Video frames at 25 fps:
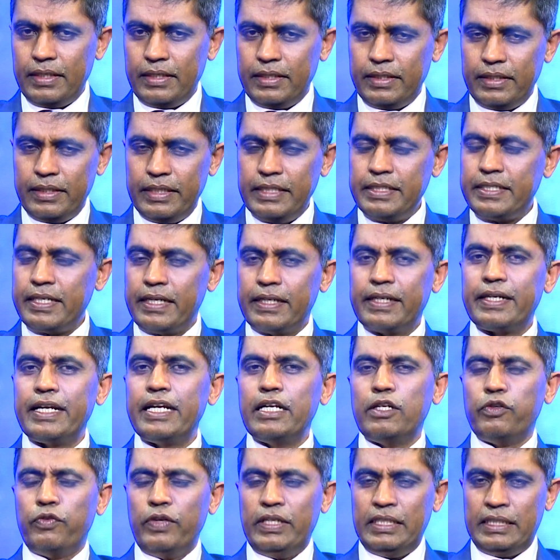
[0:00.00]
These are
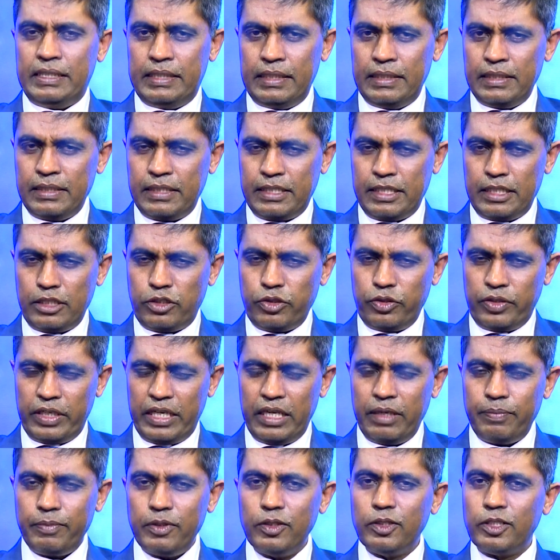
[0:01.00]
great questions, so
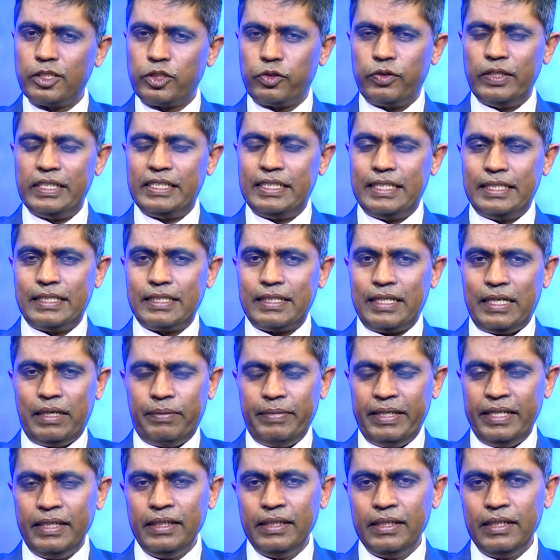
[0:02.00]
keep those questions
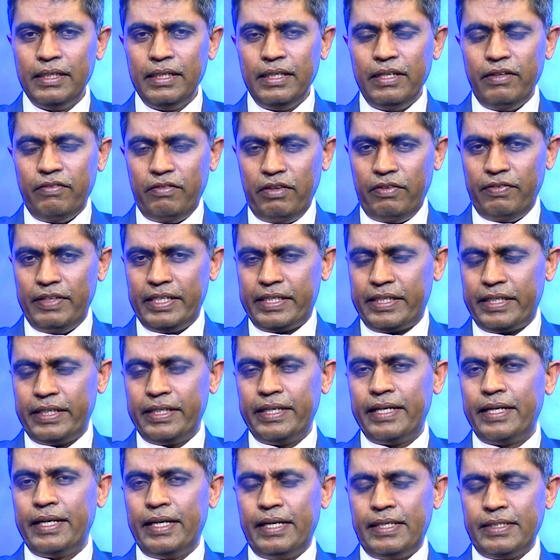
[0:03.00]
coming. We will try
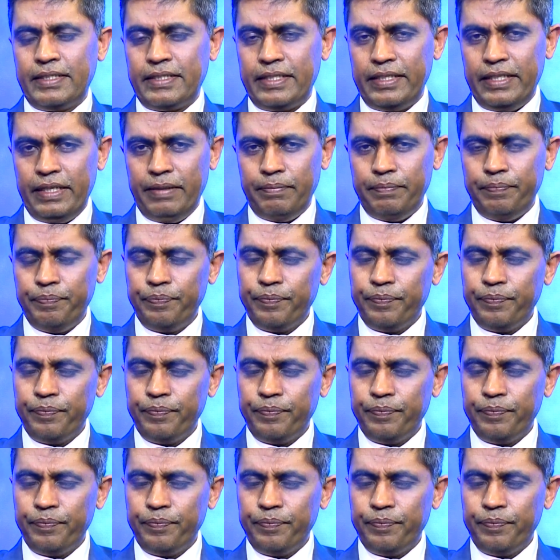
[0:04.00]
and answer them.